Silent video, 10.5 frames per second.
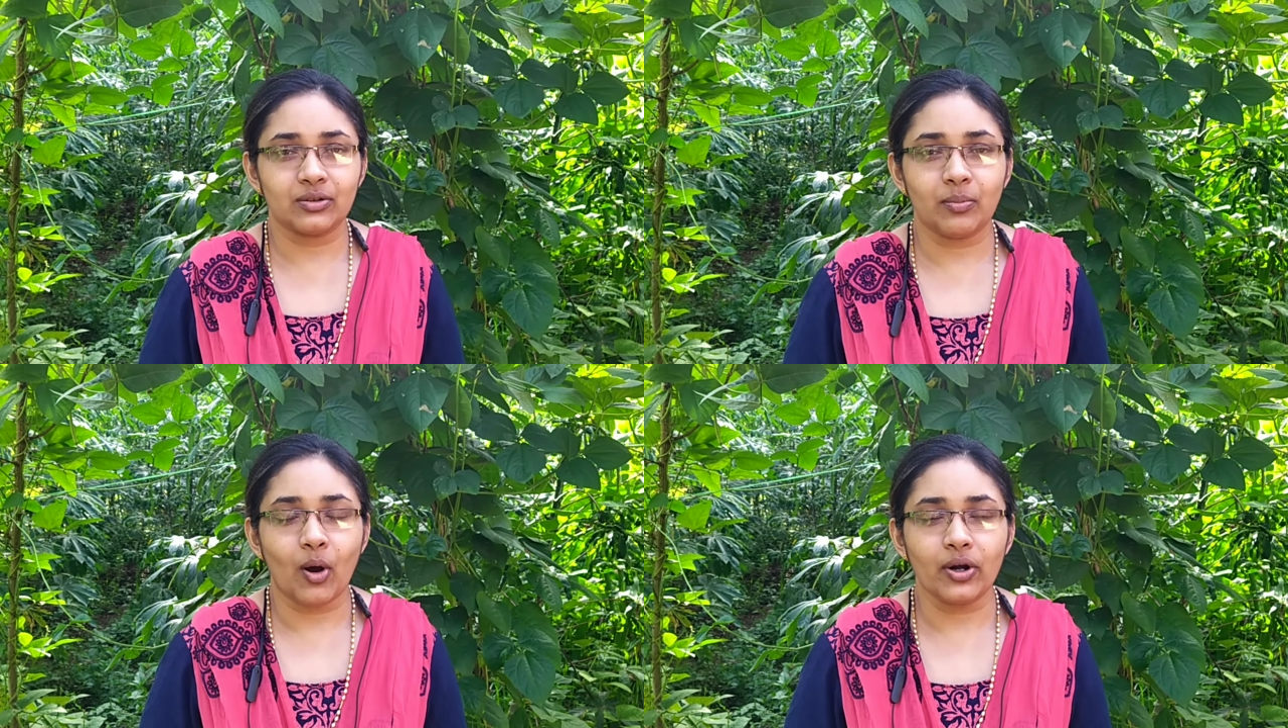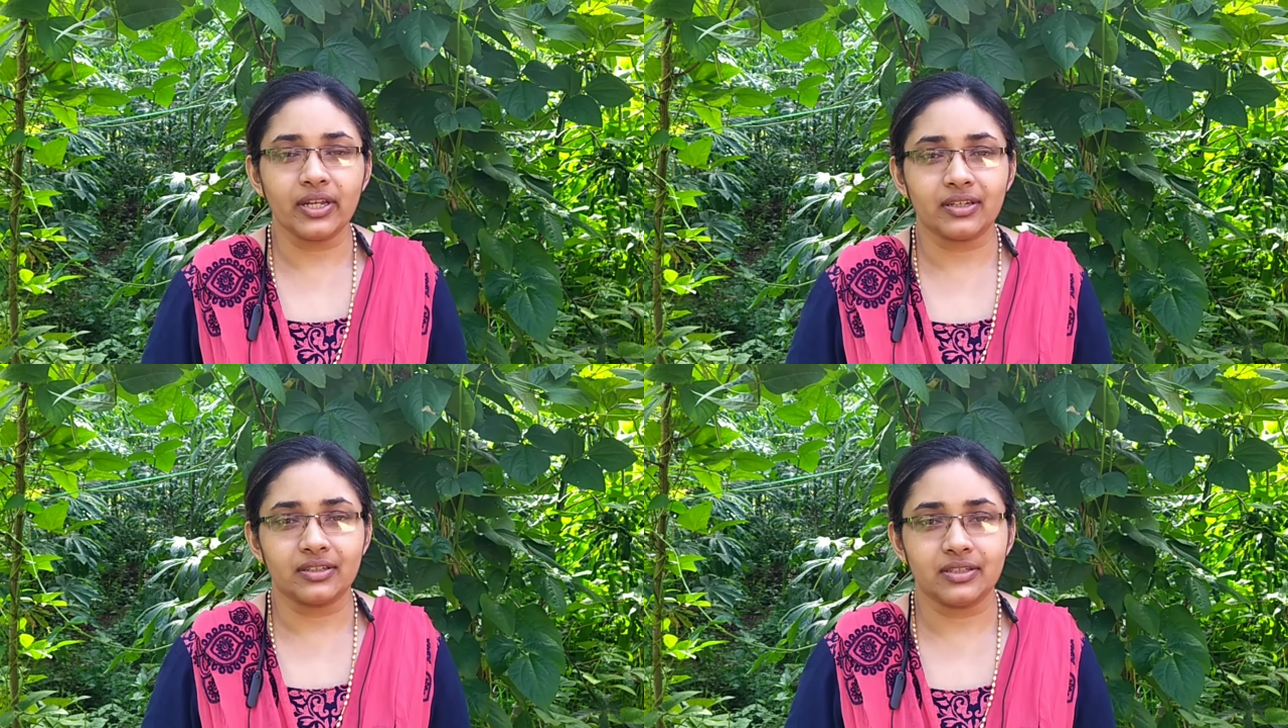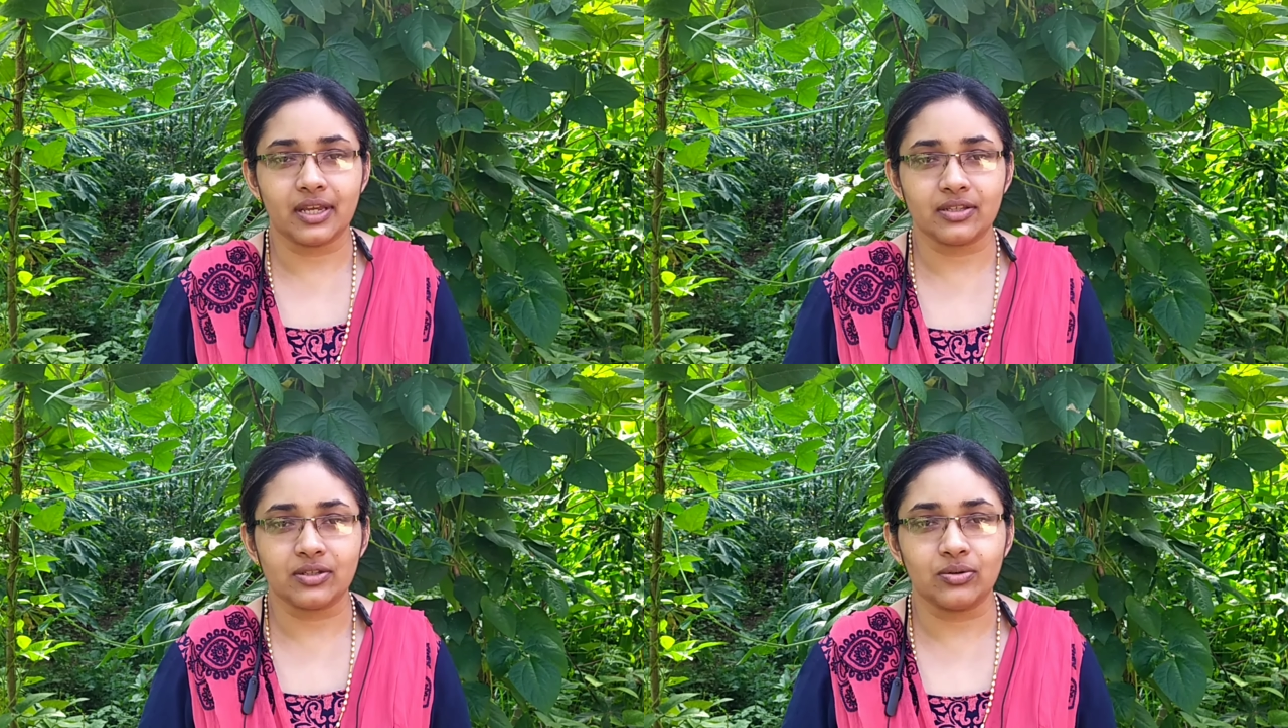Good morning,
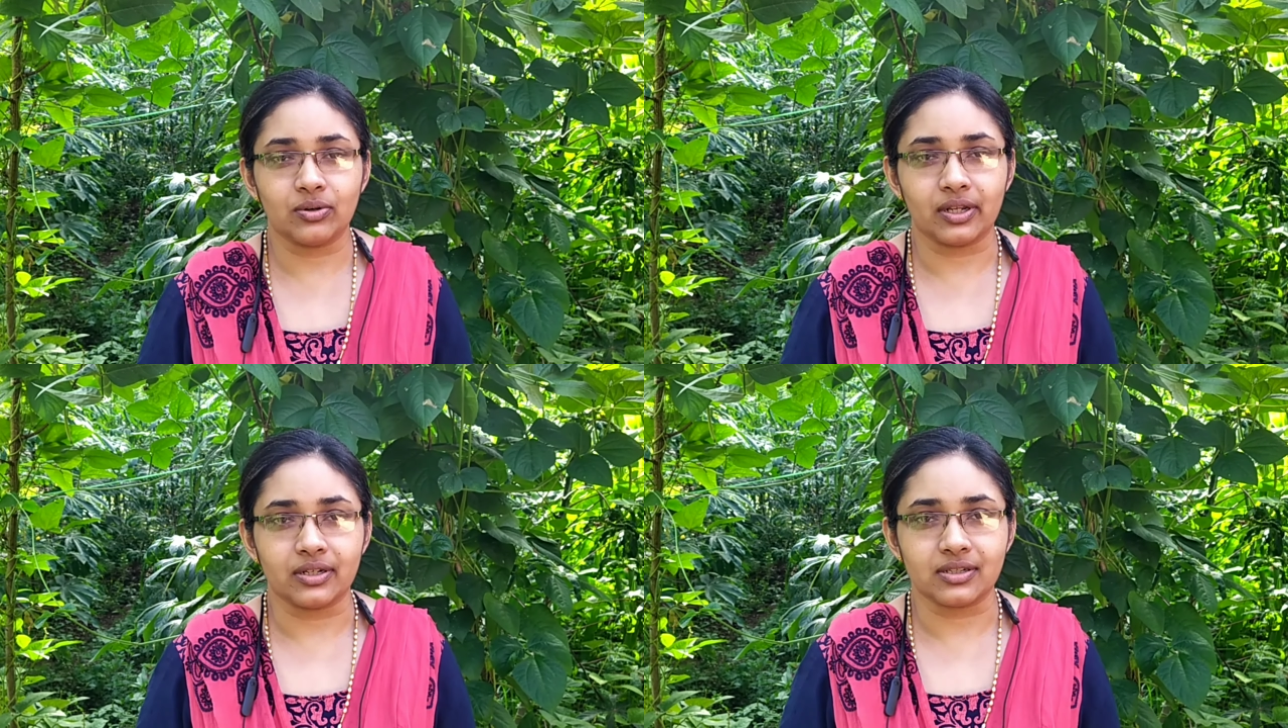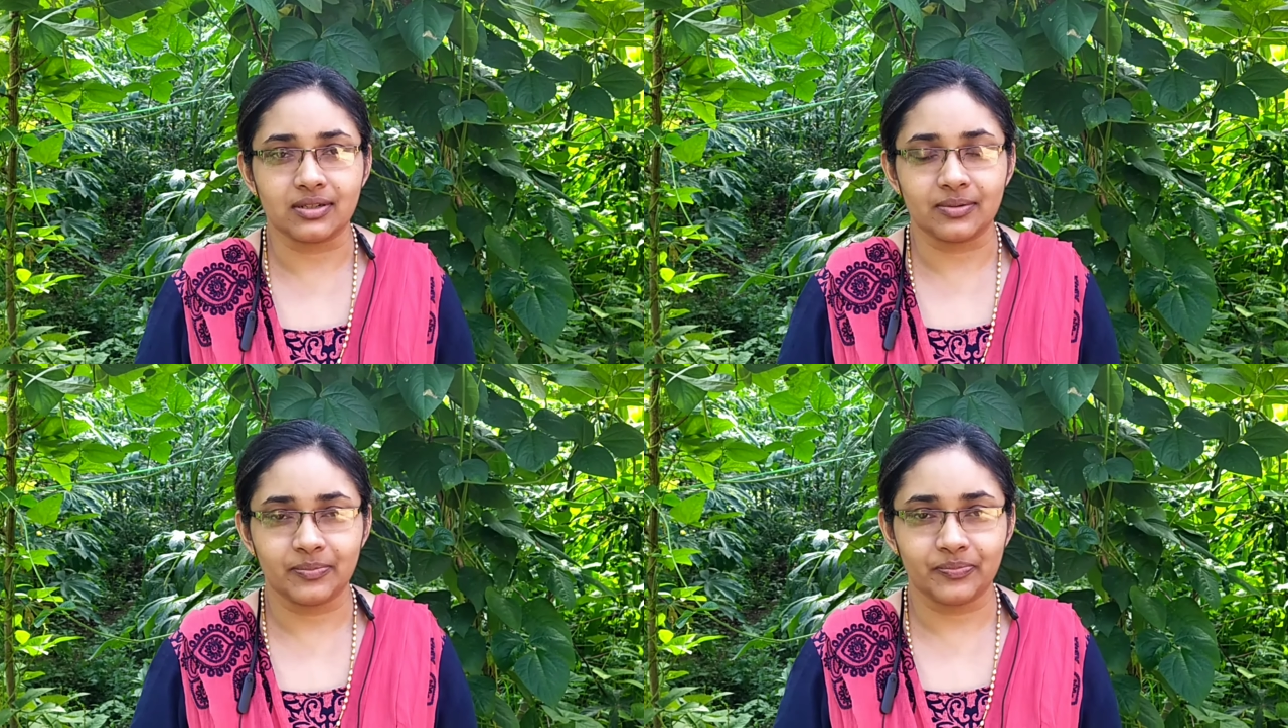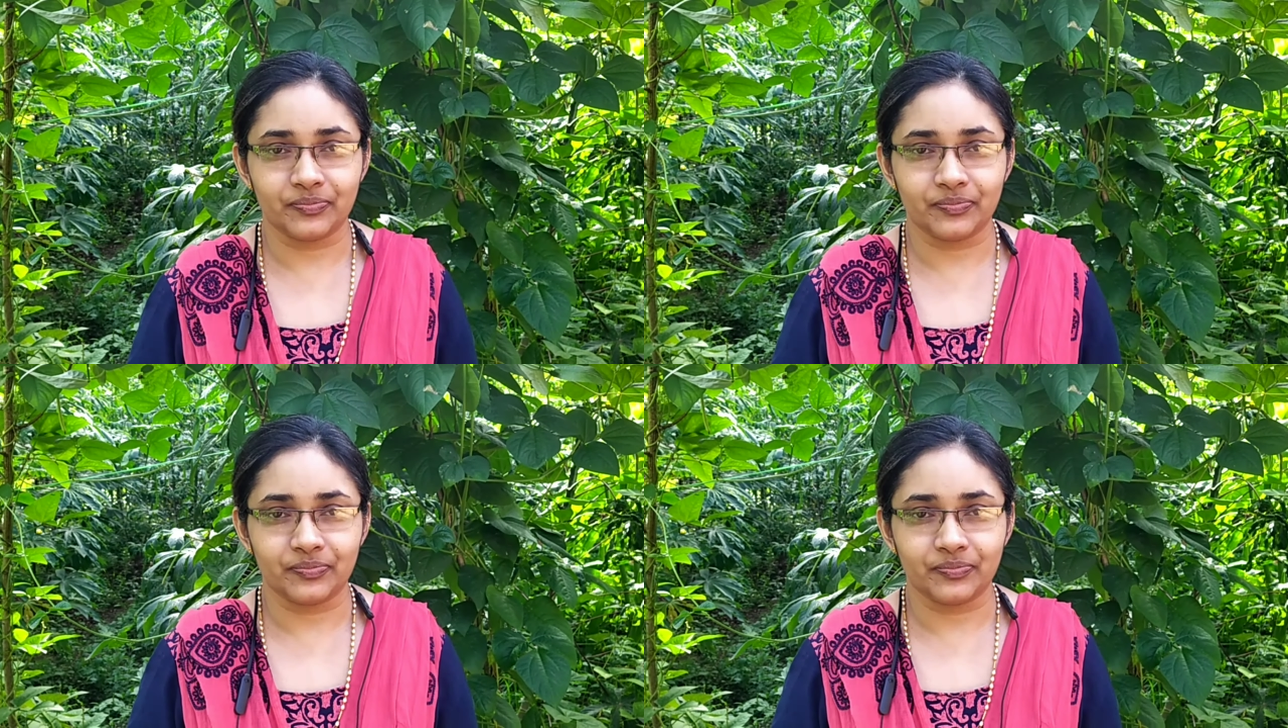dear students.